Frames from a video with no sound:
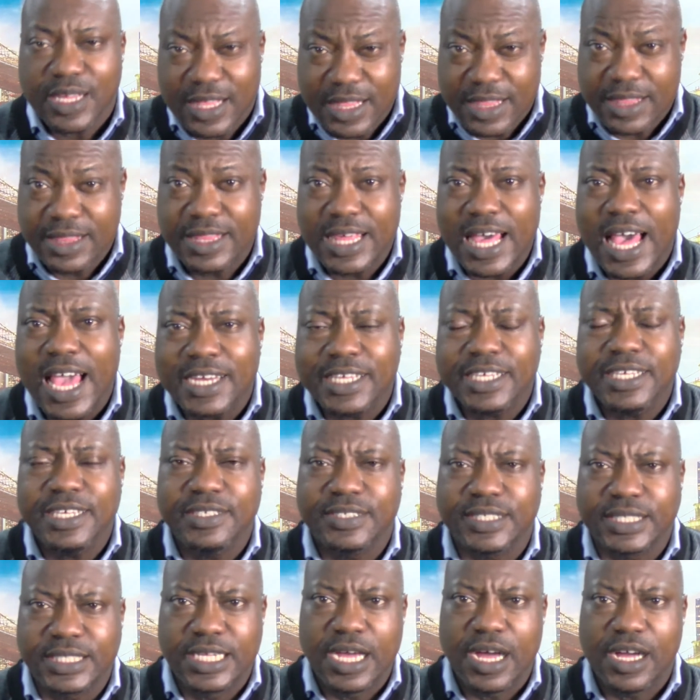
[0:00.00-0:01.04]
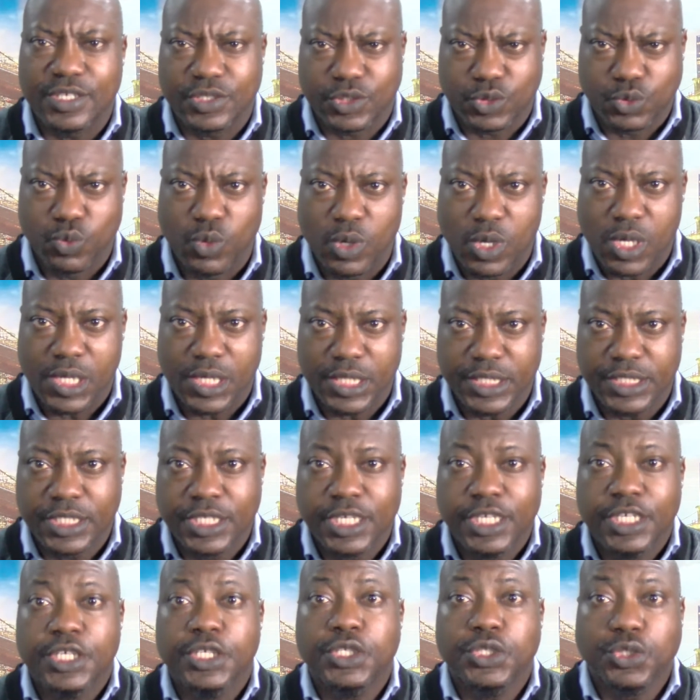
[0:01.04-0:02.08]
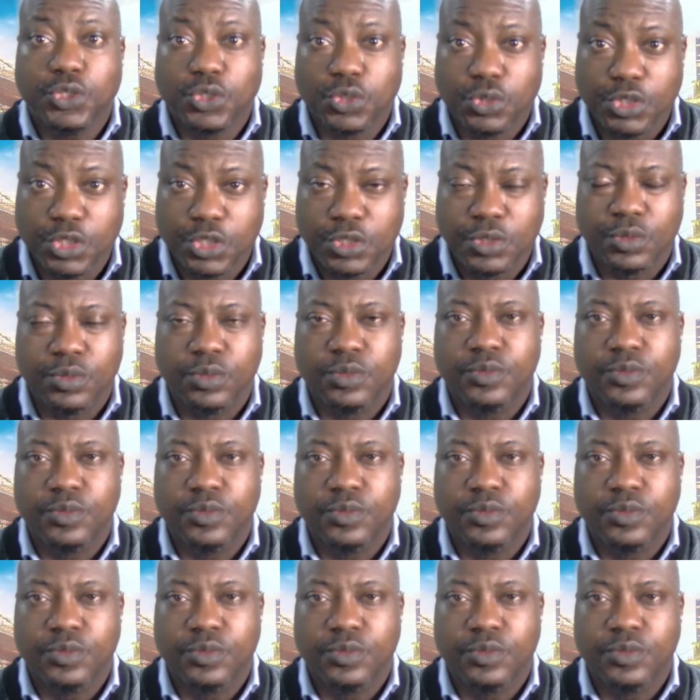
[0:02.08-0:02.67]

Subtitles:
That is God's word to you.